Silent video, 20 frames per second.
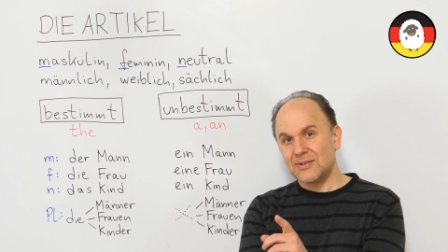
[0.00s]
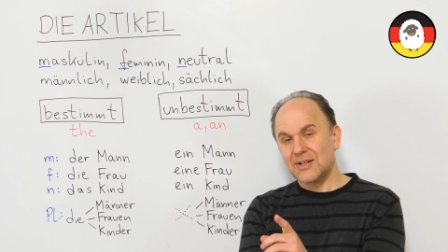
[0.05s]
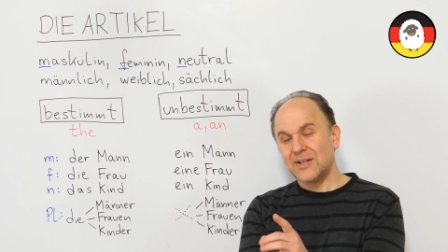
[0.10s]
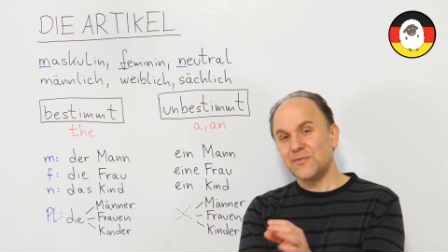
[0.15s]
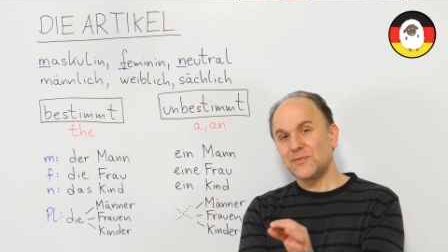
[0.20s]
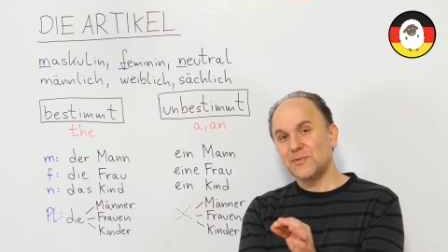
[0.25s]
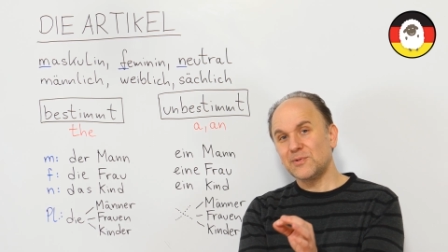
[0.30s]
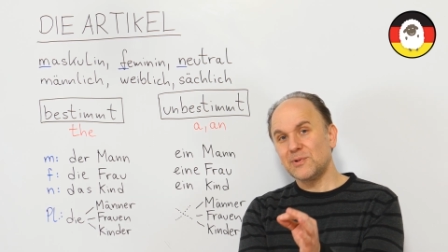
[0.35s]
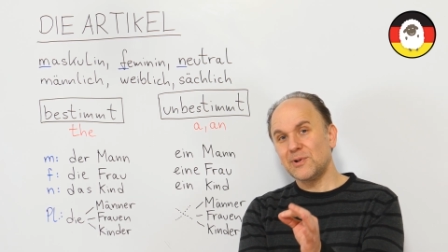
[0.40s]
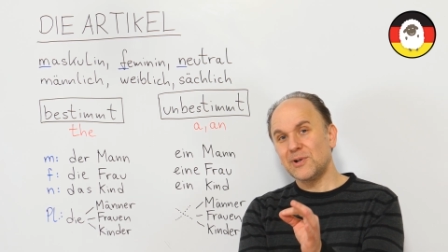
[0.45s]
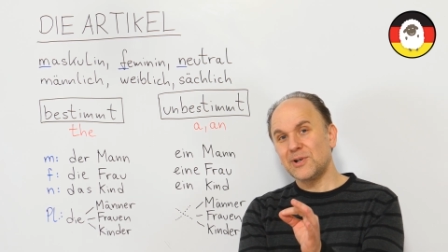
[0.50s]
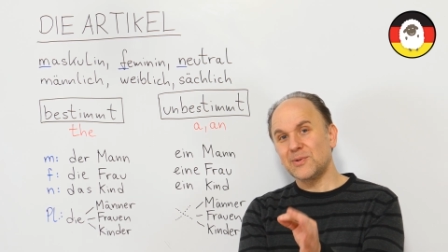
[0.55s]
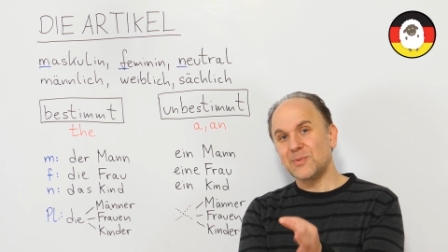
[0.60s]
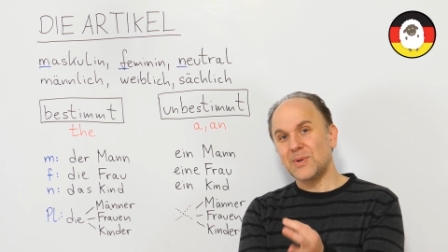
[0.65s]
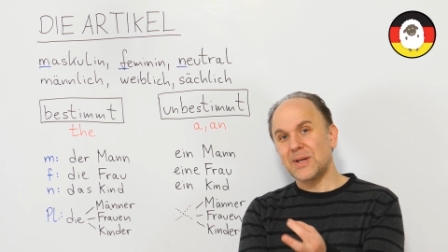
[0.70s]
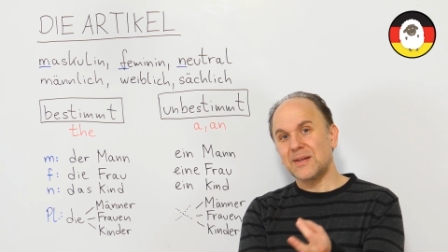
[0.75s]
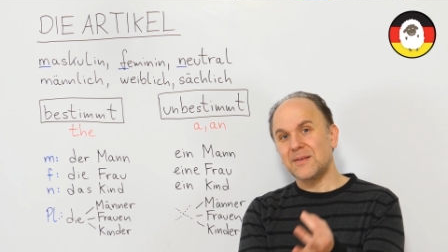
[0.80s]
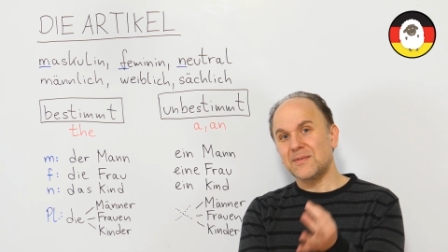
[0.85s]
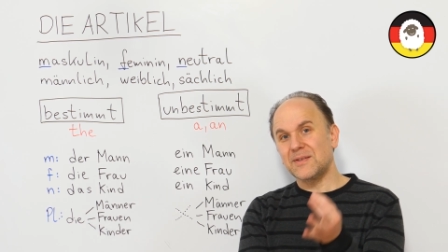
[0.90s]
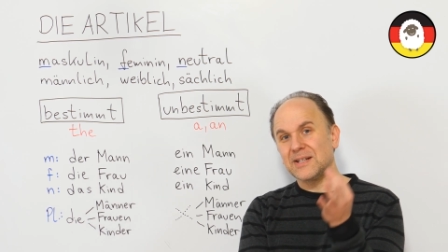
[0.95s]
You have to
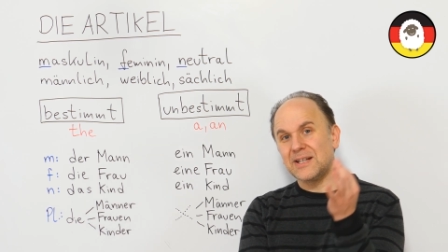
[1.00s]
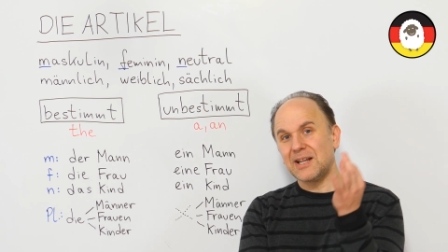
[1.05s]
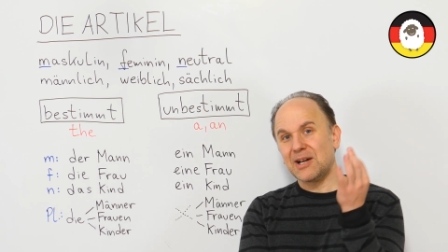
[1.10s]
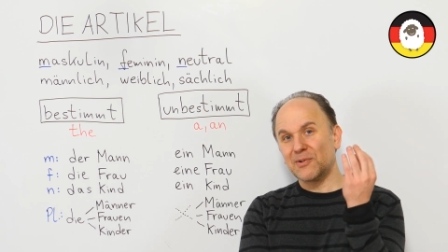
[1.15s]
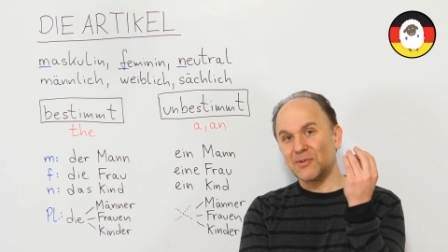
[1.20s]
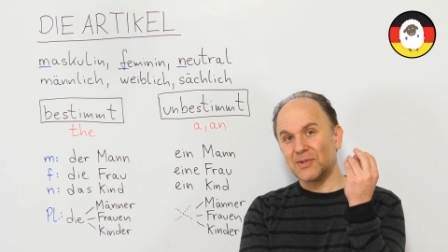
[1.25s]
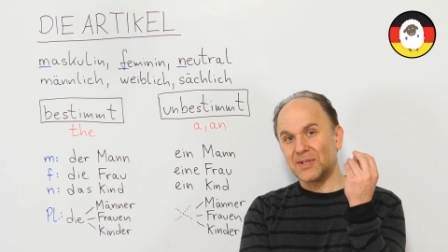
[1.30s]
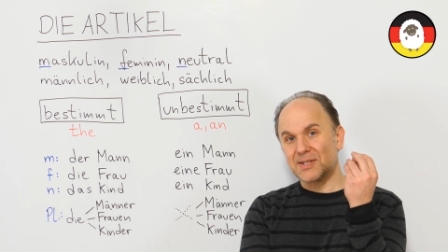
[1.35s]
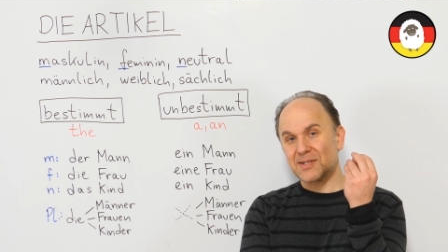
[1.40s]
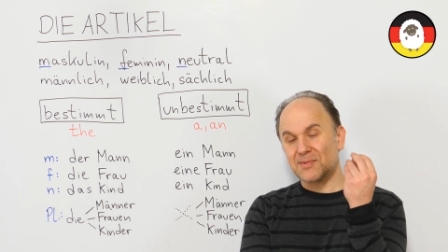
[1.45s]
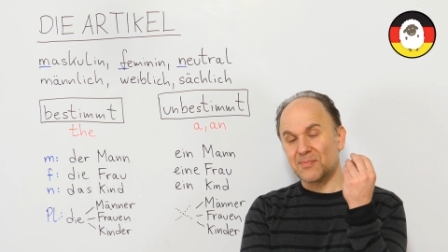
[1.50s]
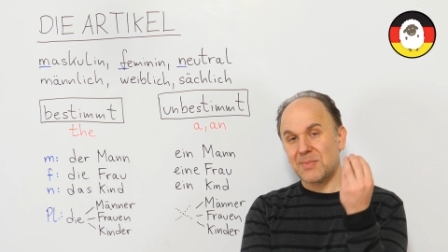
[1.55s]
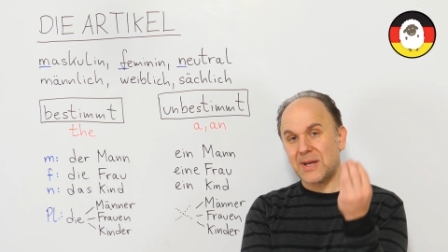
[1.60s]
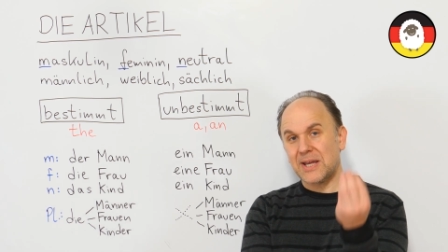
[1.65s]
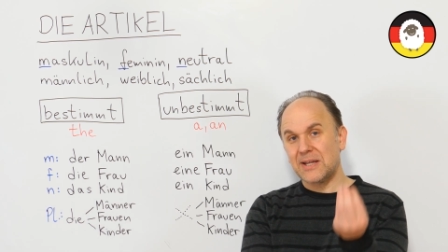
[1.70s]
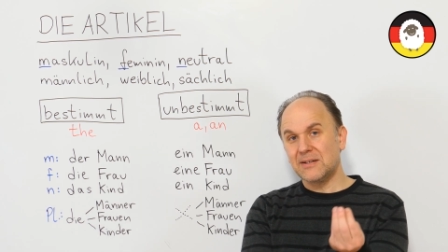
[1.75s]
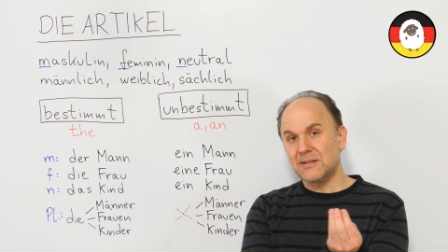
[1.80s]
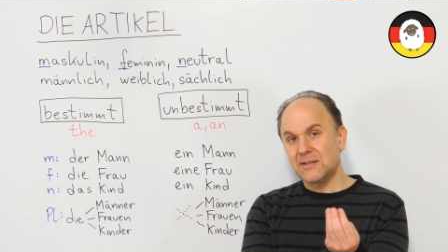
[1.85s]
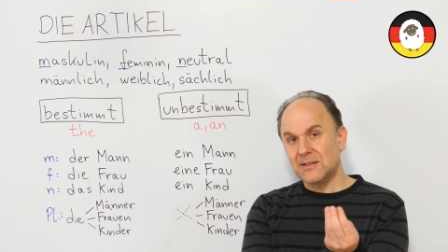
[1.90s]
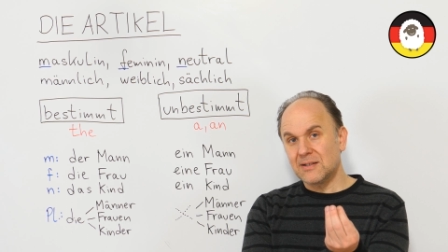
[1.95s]
learn whether the noun is
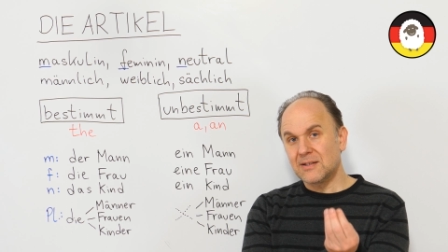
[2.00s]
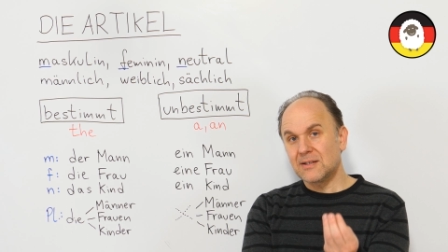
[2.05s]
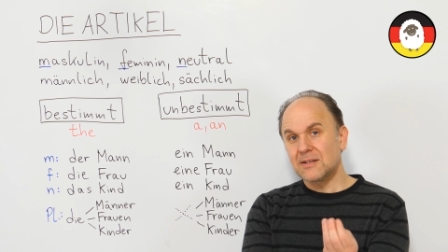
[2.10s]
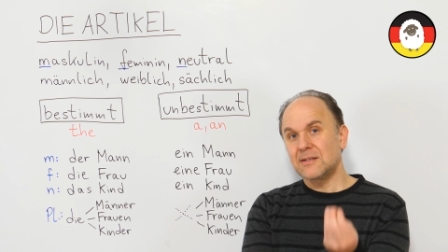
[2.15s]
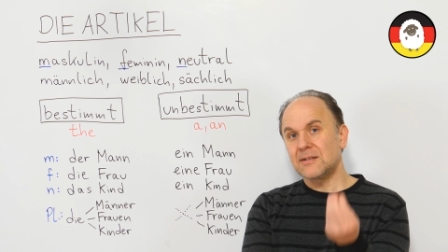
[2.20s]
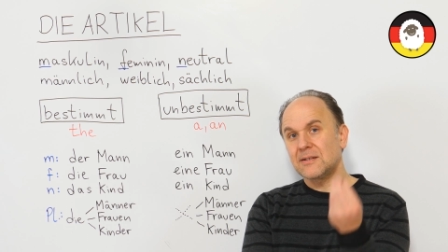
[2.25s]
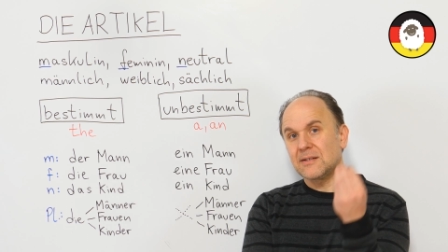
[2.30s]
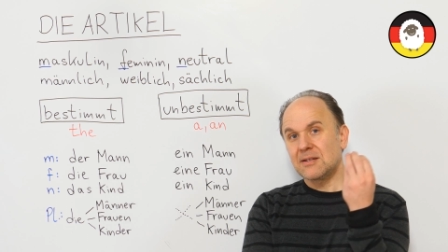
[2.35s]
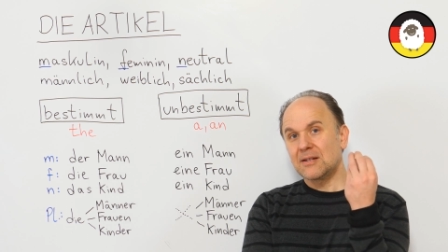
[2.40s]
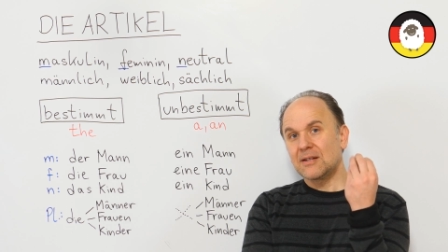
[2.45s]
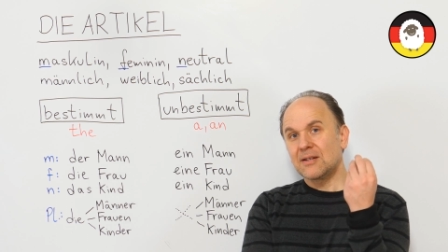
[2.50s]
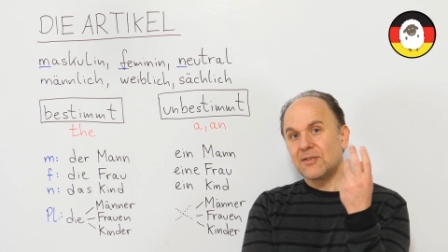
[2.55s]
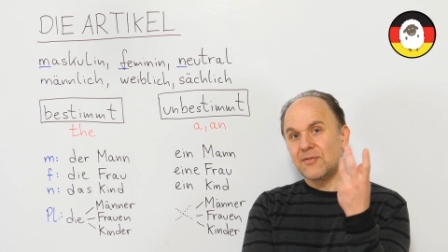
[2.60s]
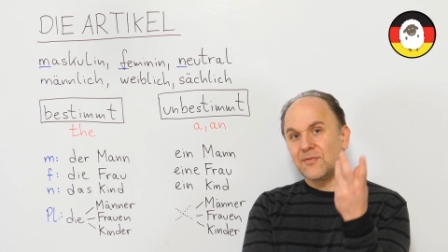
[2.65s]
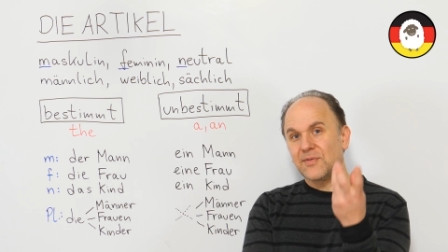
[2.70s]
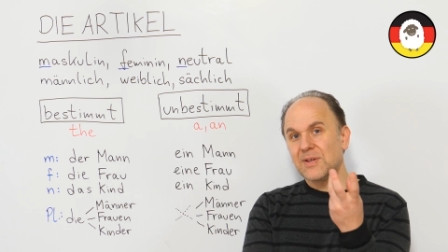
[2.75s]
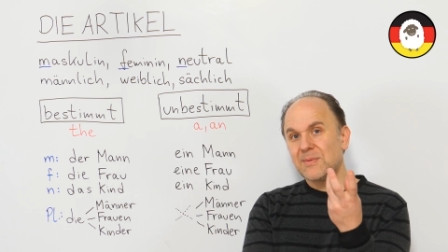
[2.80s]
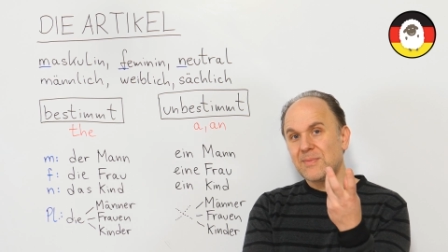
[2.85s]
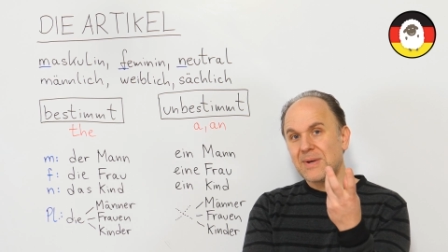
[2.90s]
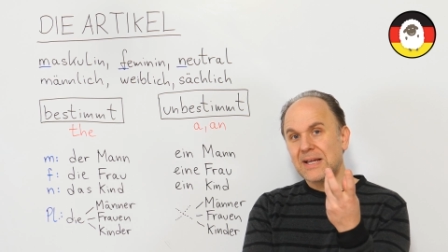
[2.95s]
male,
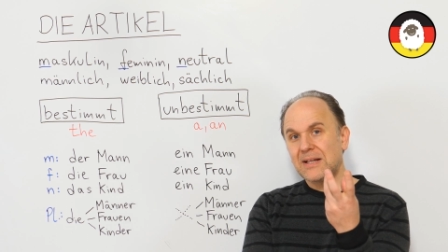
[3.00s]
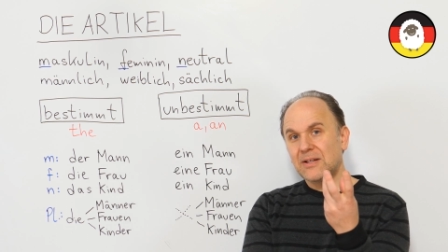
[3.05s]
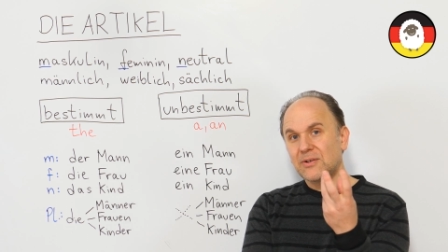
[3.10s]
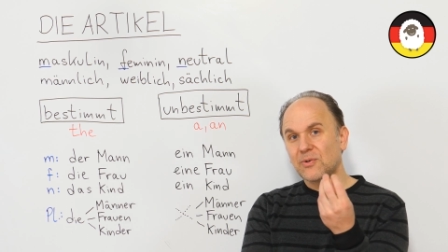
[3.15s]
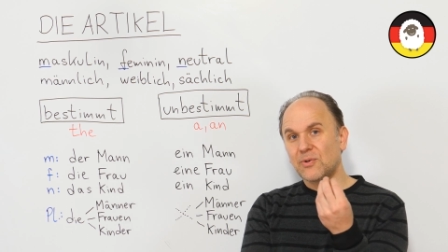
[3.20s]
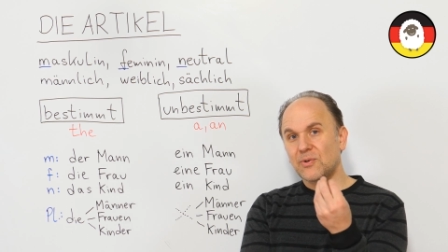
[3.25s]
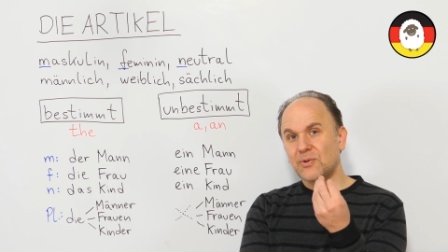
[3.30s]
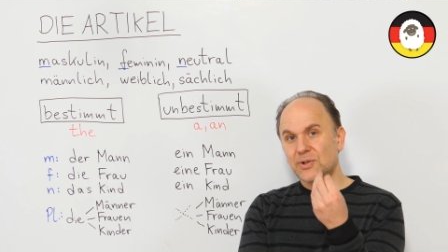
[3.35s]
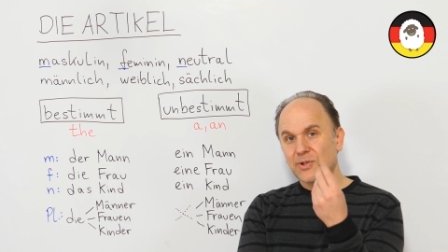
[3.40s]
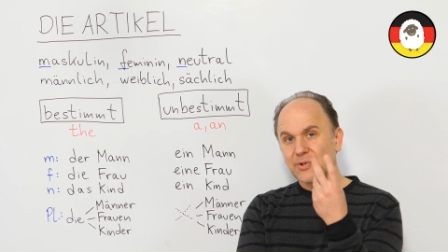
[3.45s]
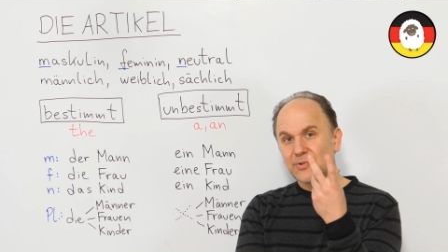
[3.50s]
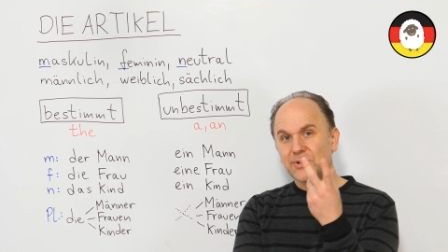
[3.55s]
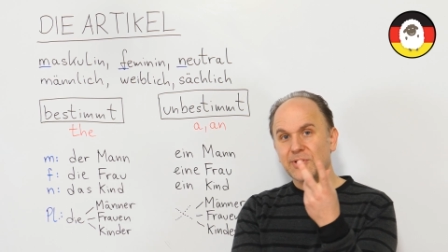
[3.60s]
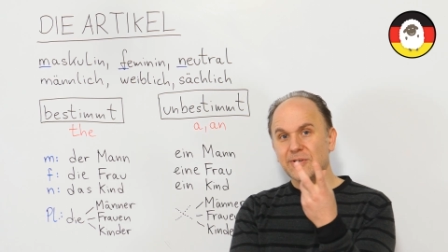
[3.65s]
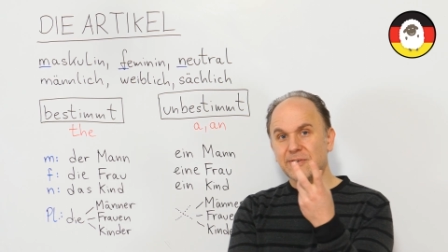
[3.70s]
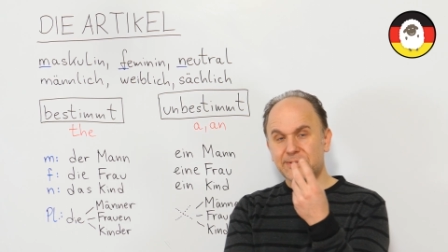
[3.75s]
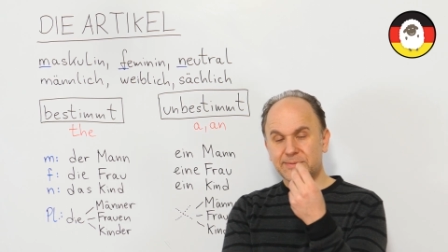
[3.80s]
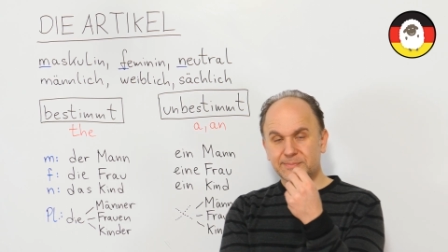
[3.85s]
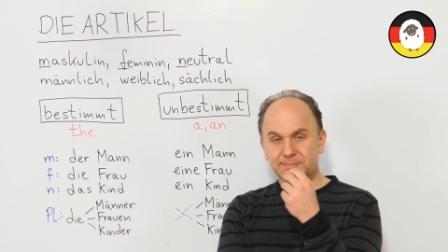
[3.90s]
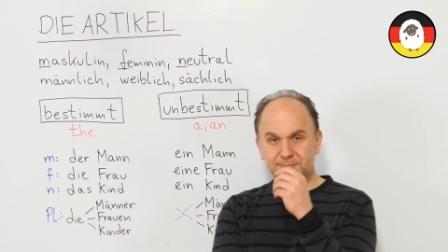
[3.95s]
female, or
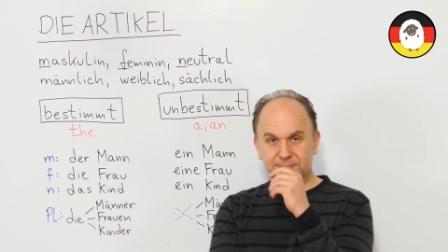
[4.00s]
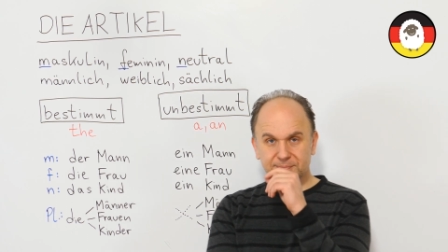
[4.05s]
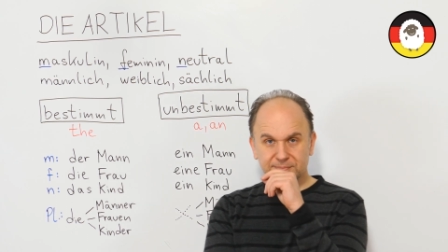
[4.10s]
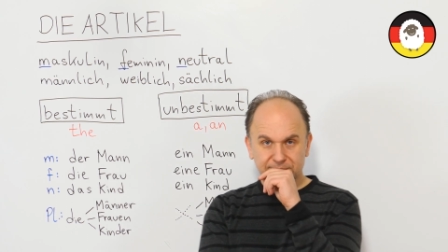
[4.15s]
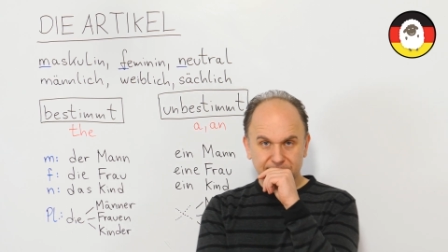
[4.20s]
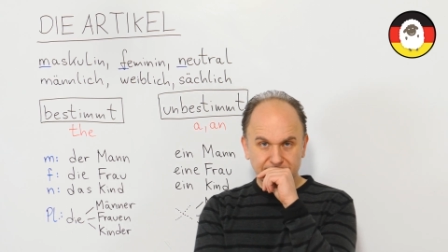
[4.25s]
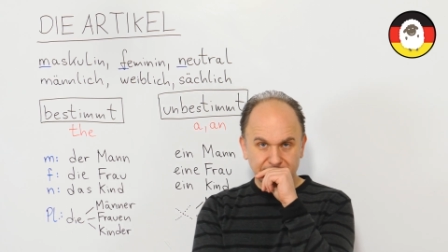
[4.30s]
neuter.